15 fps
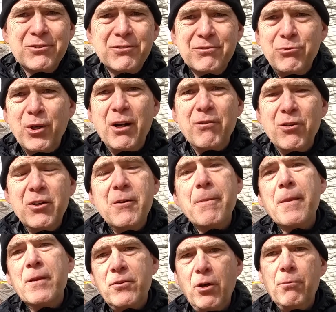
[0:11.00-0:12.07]
whatever.
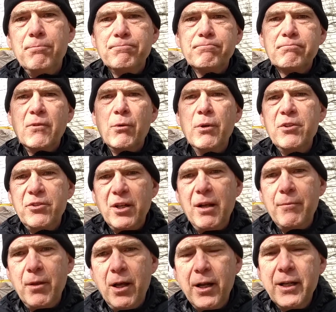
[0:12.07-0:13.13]
So, the reason I'm
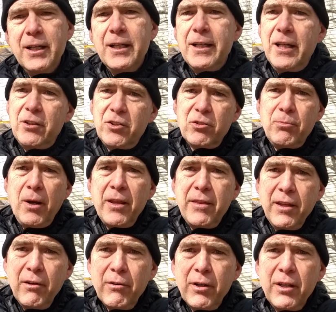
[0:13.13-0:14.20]
not is because my
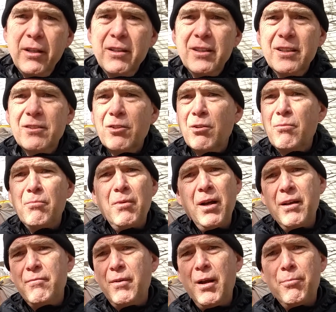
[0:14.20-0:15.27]
theory or
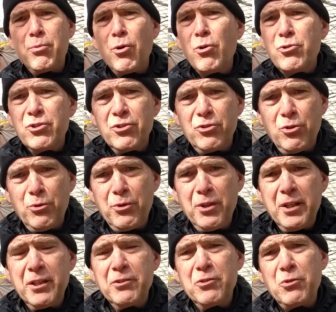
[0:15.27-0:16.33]
my approach to this whole
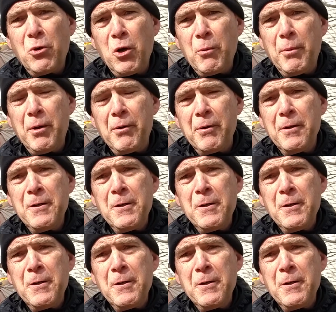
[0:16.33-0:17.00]
thing is to talk about